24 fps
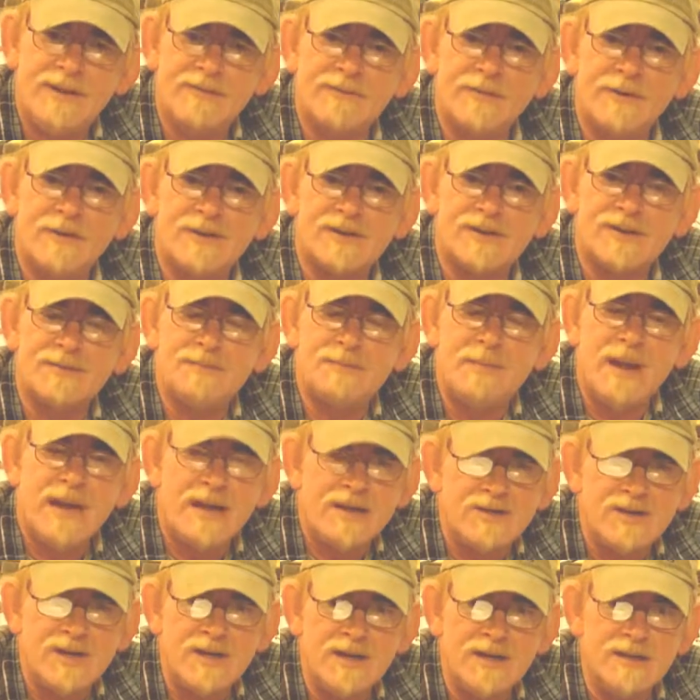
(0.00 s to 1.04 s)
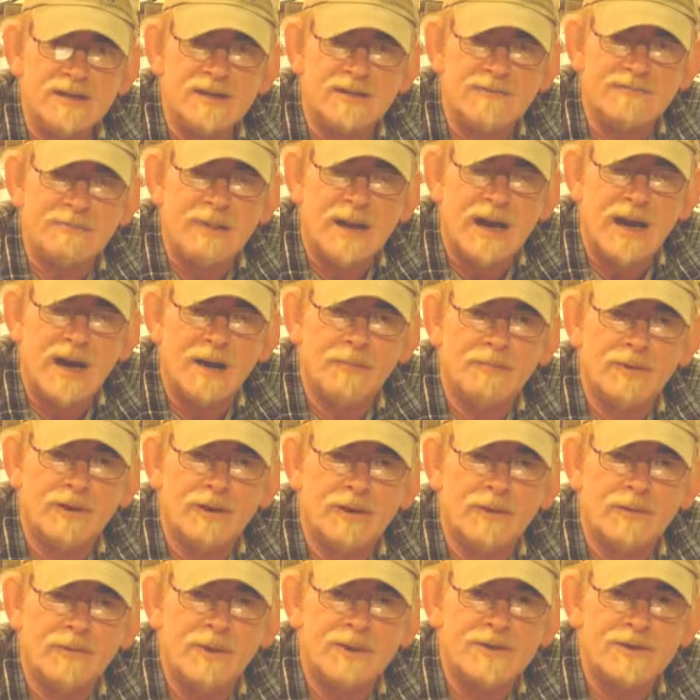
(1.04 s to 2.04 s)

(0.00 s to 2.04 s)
different species of poplar,